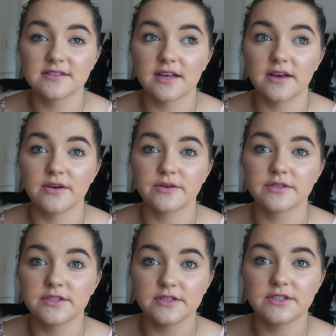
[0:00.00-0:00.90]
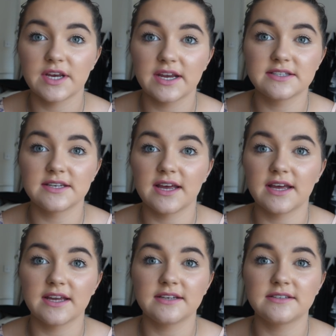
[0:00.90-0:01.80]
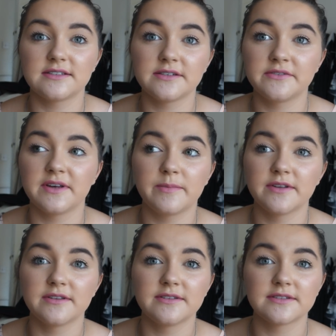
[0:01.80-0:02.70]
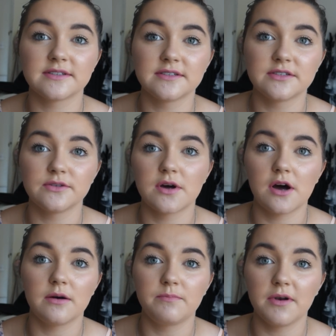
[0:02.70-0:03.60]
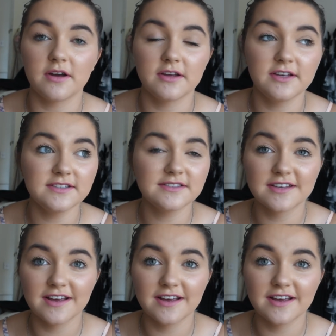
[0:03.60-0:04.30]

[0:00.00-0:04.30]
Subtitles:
so 2 shakes a day, 2 vitamins and 2 carb blockers.